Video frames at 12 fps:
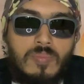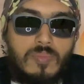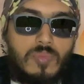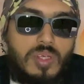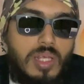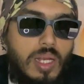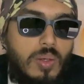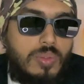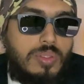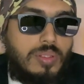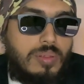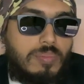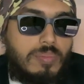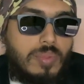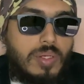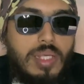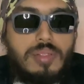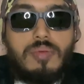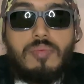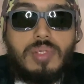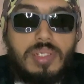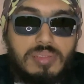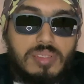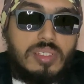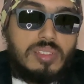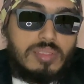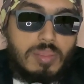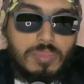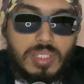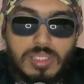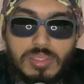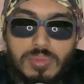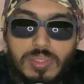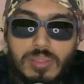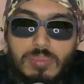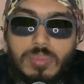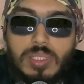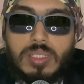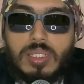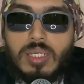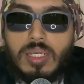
we allowed them, rather we discussed some things with them, and